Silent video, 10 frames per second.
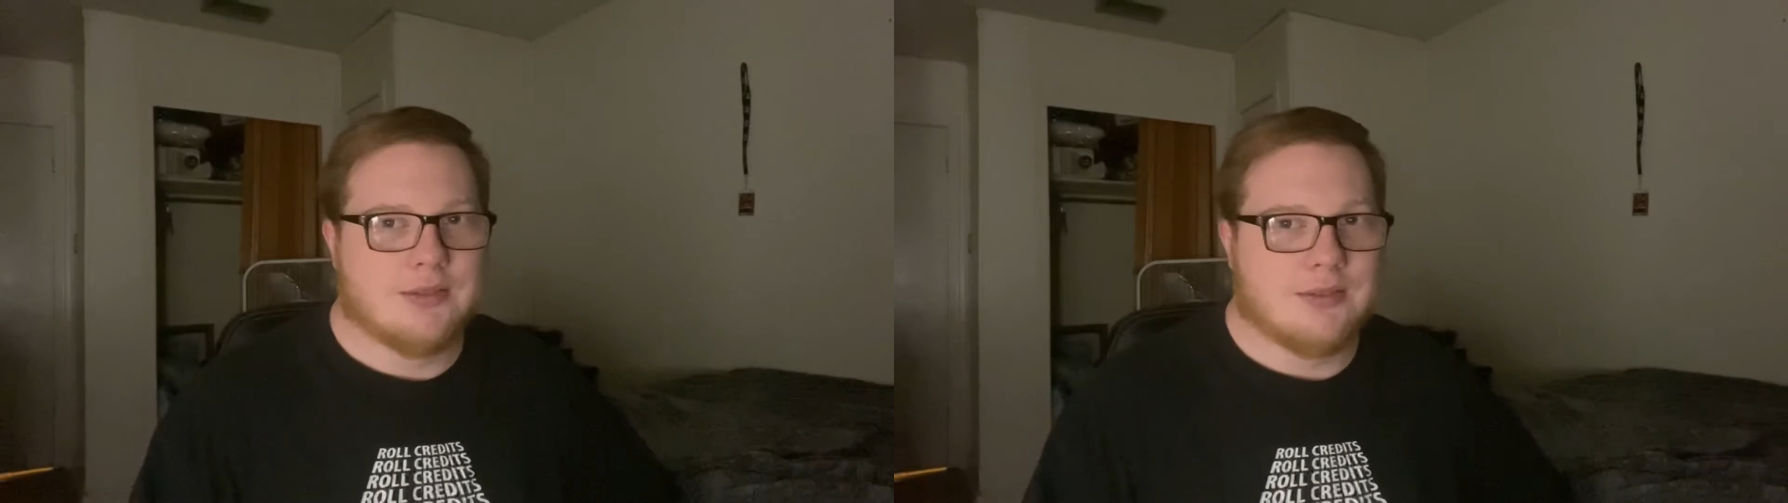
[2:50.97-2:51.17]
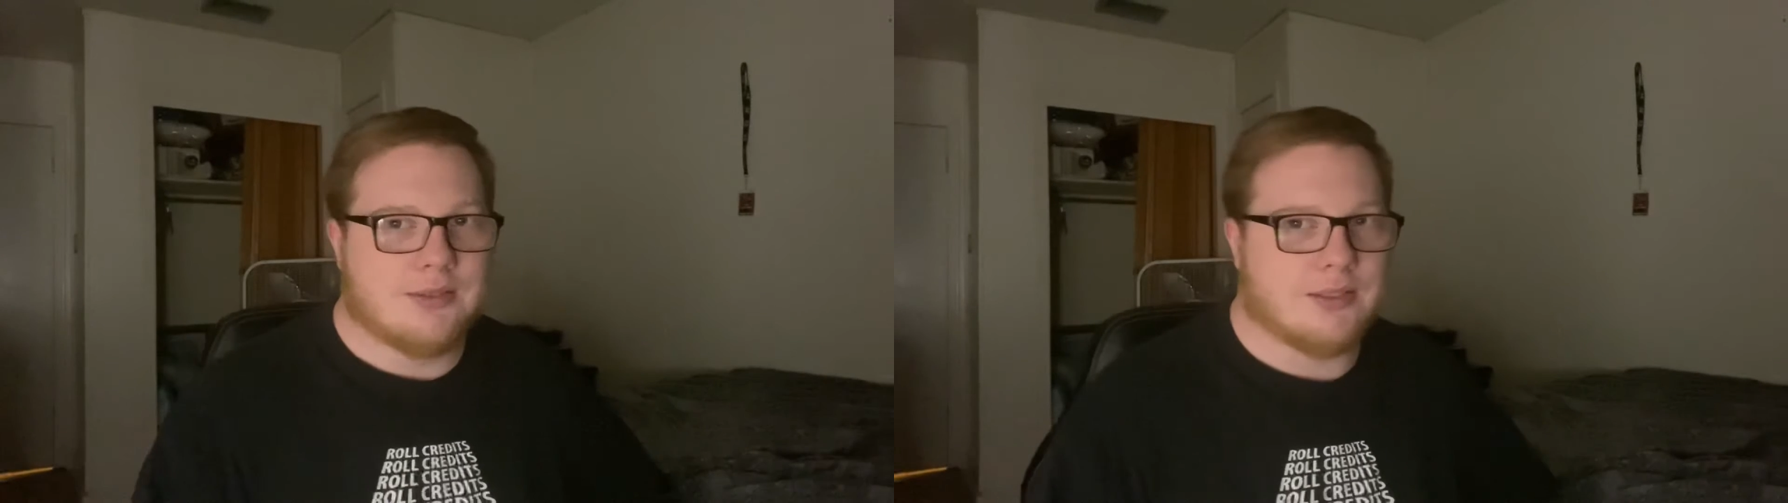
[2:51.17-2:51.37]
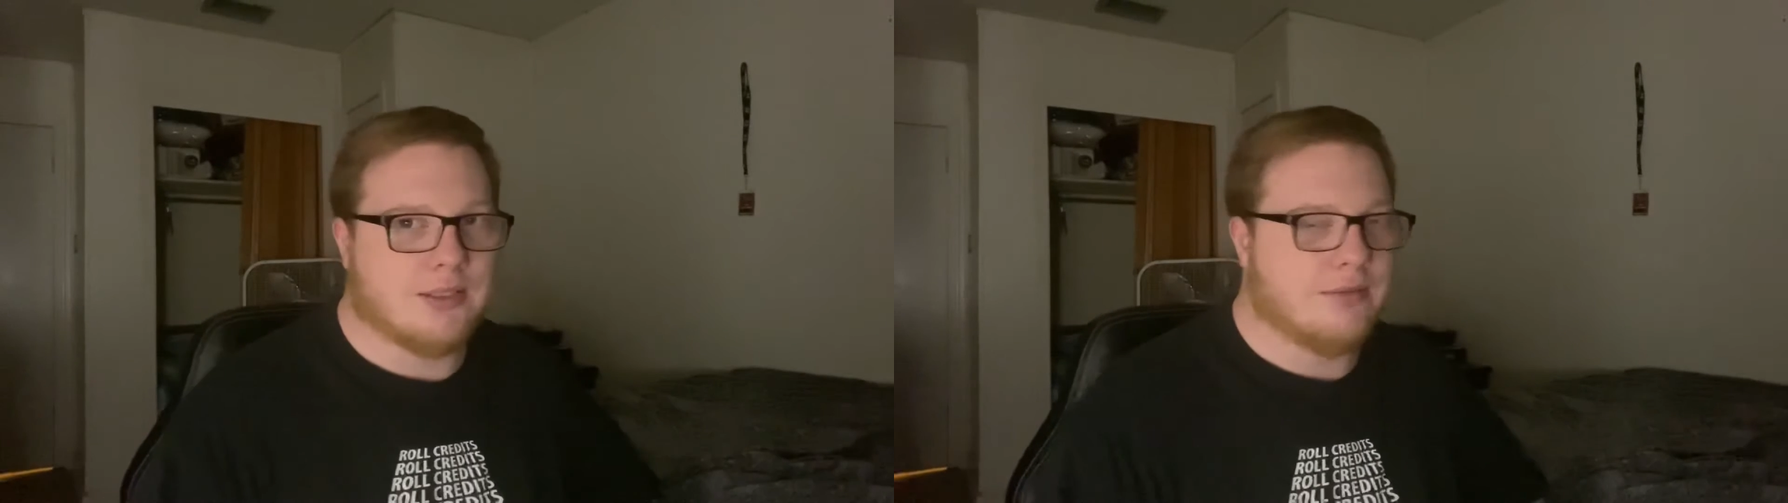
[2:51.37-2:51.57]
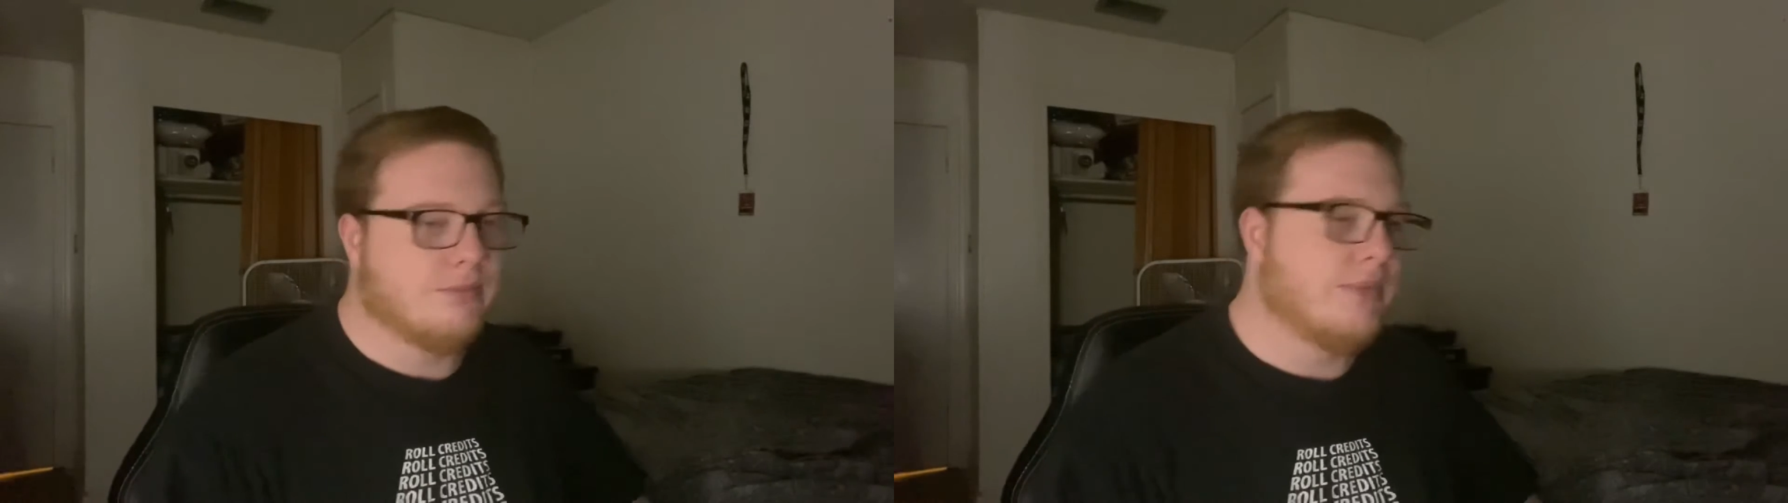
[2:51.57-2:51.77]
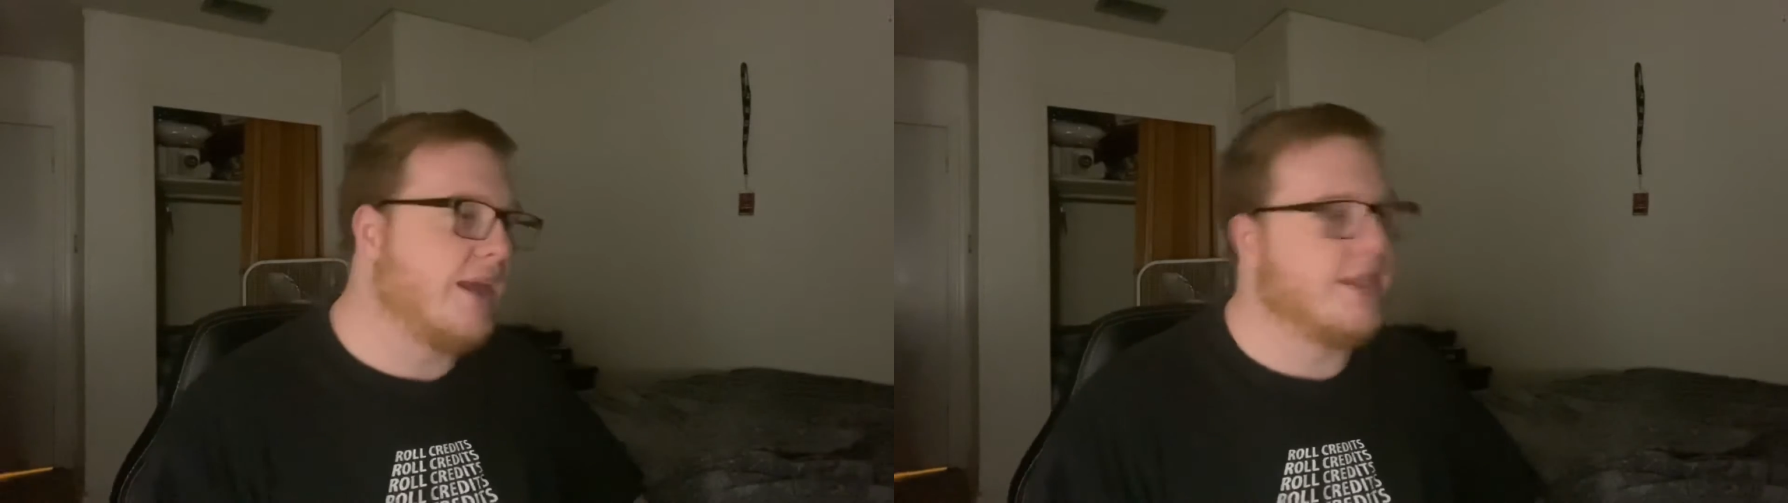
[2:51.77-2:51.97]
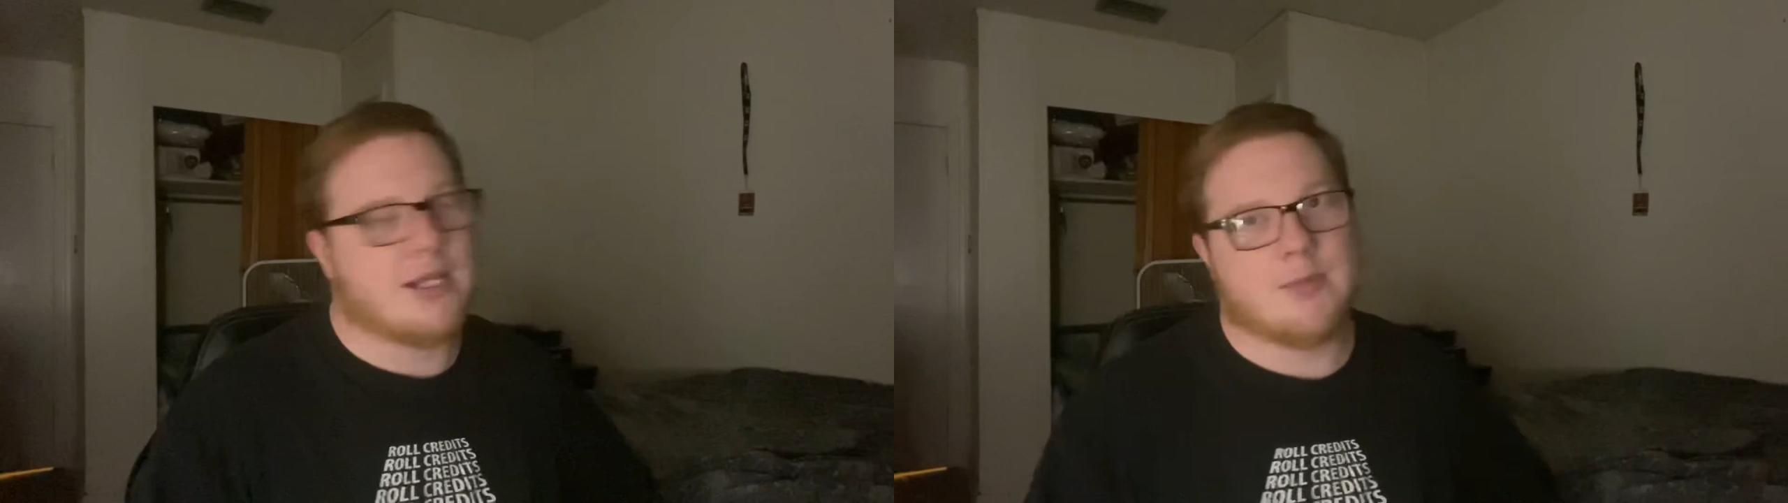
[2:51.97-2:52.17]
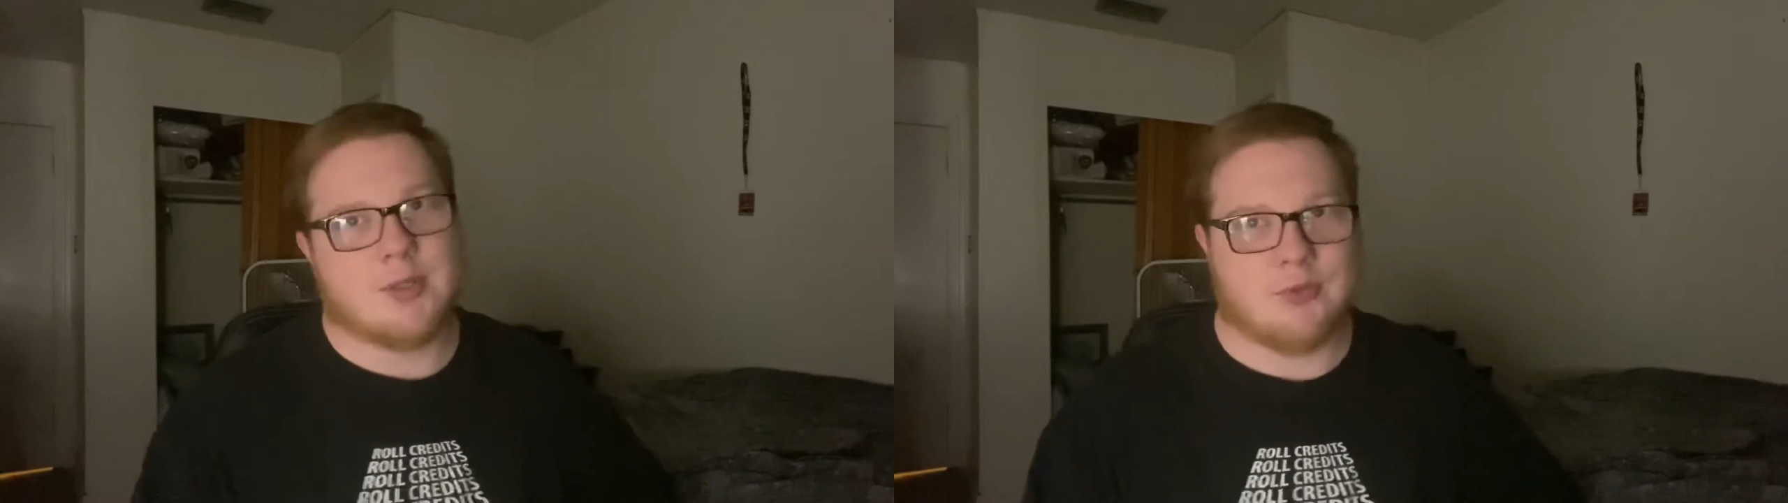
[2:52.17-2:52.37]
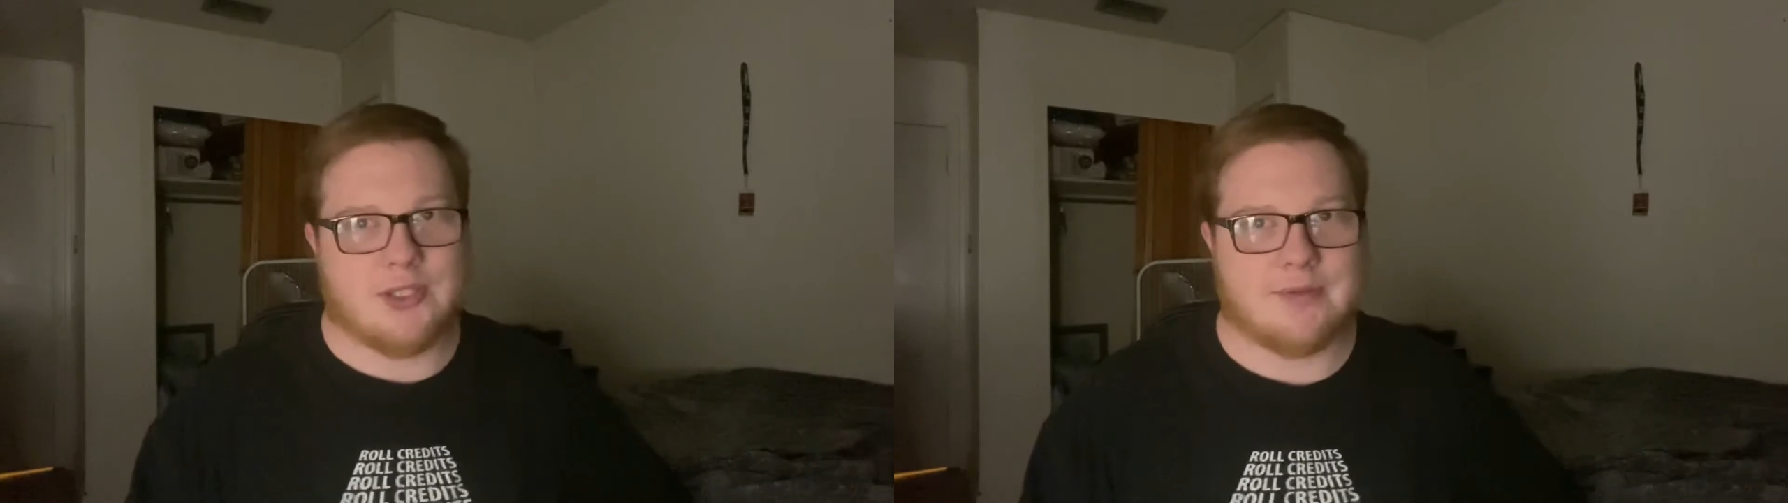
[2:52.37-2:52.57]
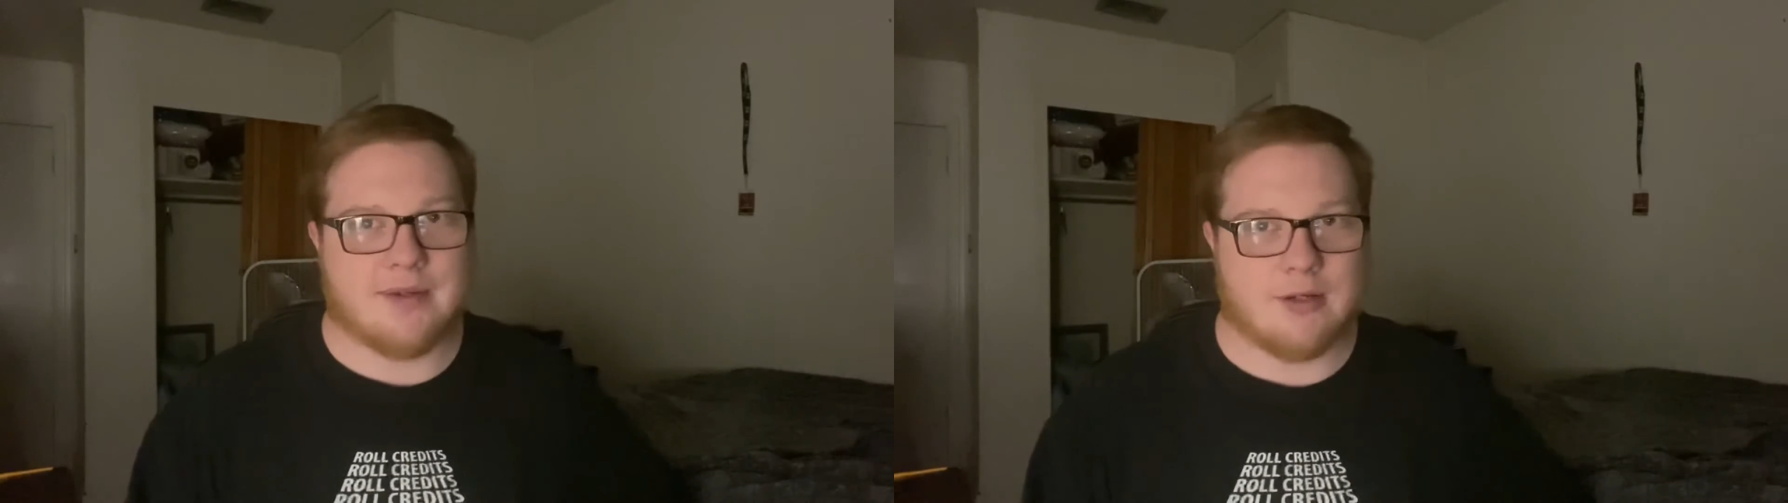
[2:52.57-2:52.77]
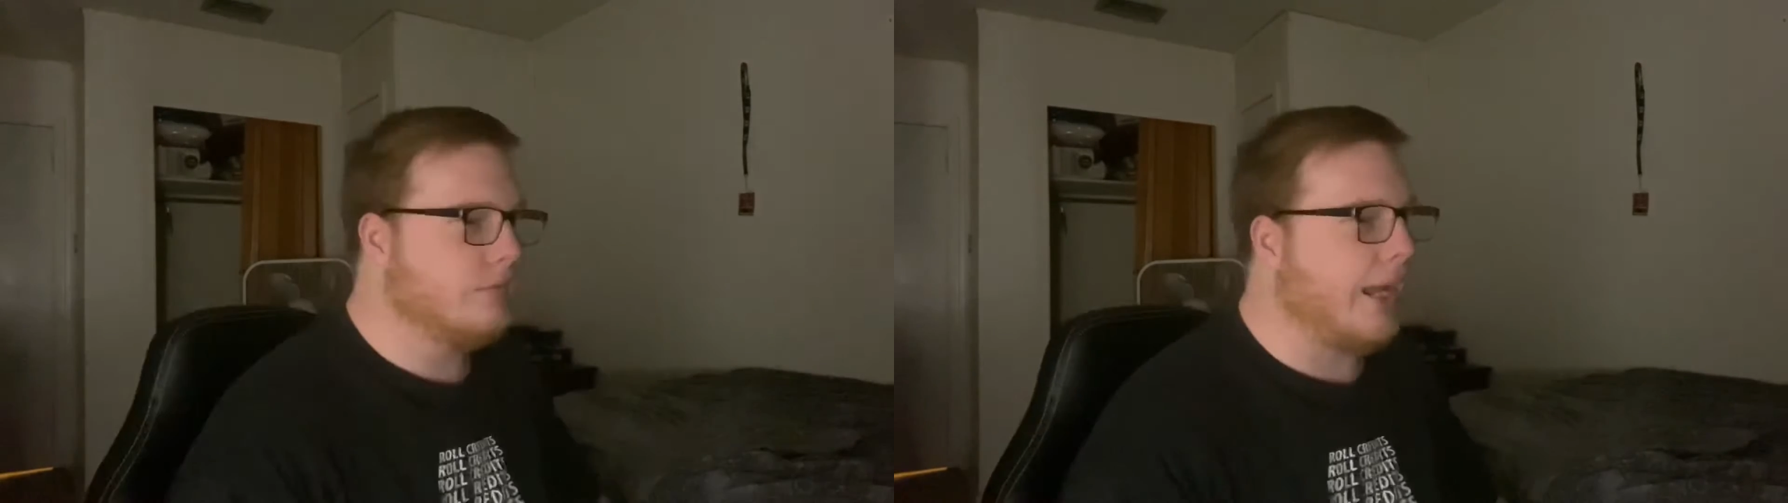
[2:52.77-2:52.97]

how they come into play later.